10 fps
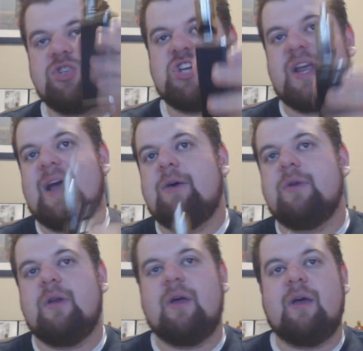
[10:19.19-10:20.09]
Check it
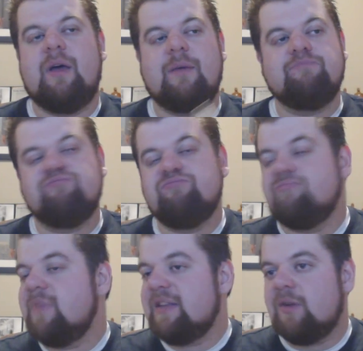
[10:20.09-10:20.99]
out.
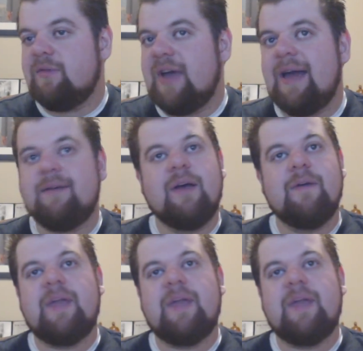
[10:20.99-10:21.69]
That's what I've got.